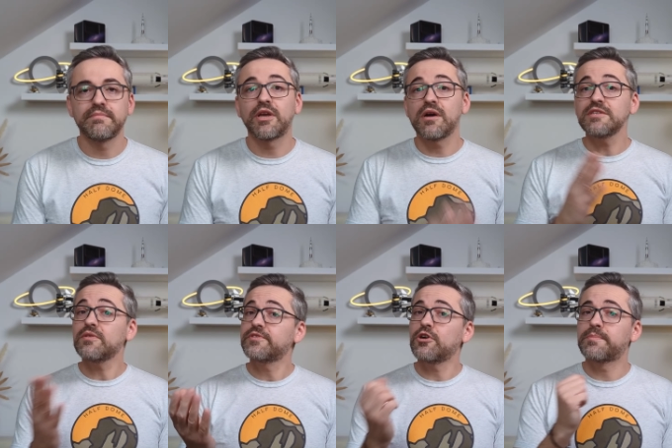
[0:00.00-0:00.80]
Because
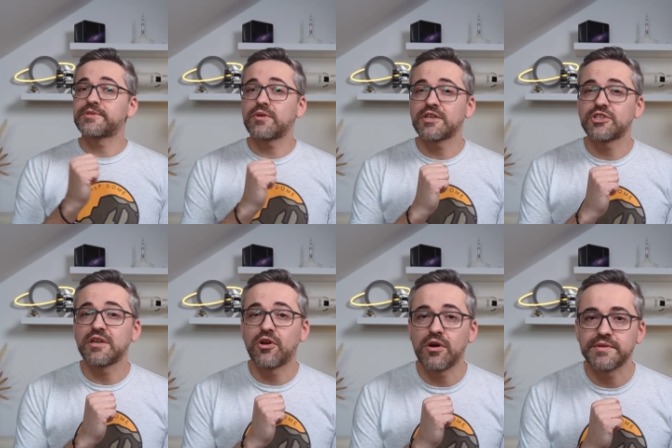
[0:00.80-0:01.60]
of the
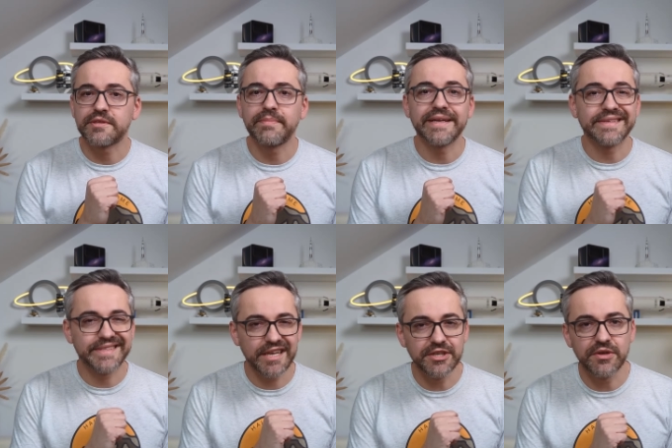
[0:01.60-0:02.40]
obstruction caused by the
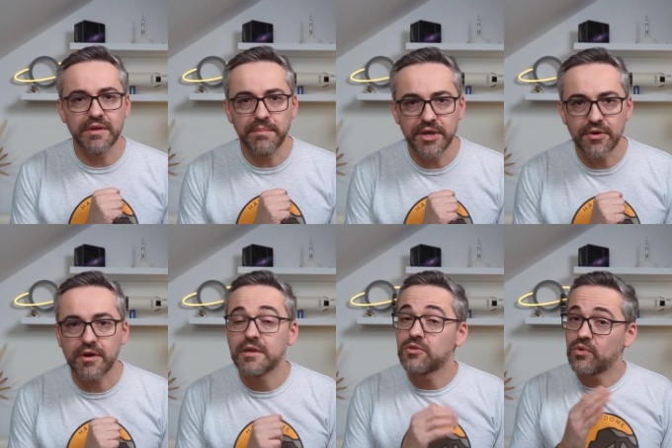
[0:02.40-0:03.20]
secondary mirror,